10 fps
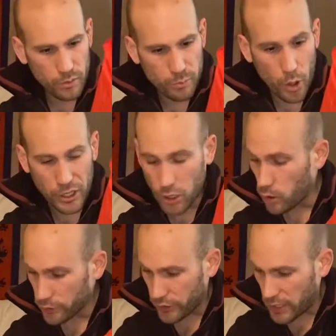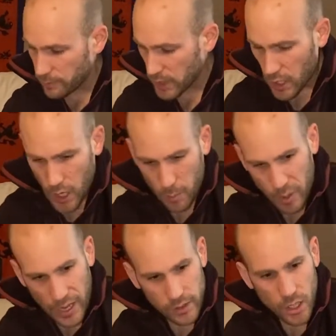poking holes in it.
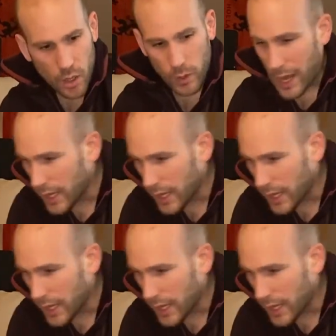But what I